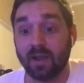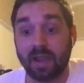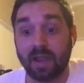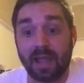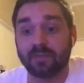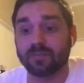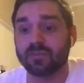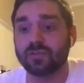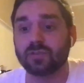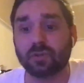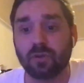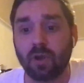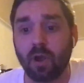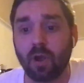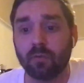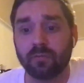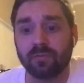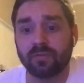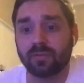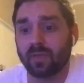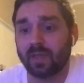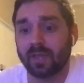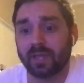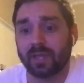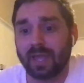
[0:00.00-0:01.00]
Stros.
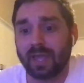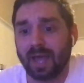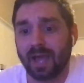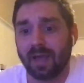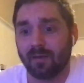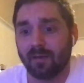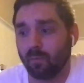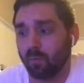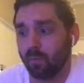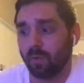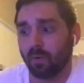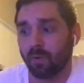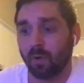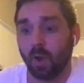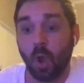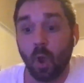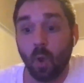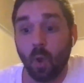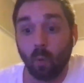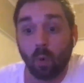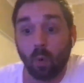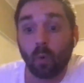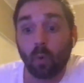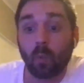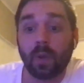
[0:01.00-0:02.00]
They're like, we're
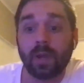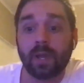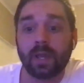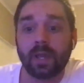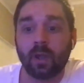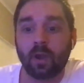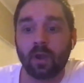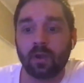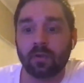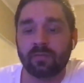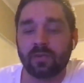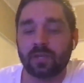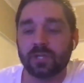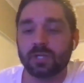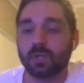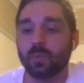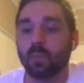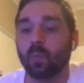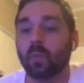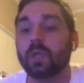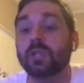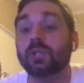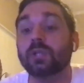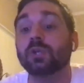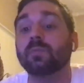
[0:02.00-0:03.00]
winning our division.
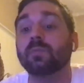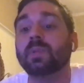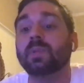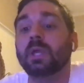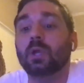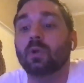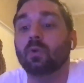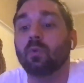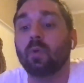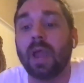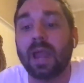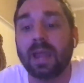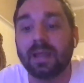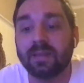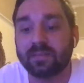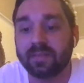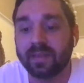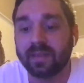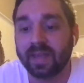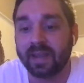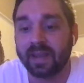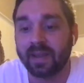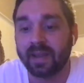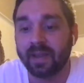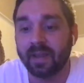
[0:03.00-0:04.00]
We should be granted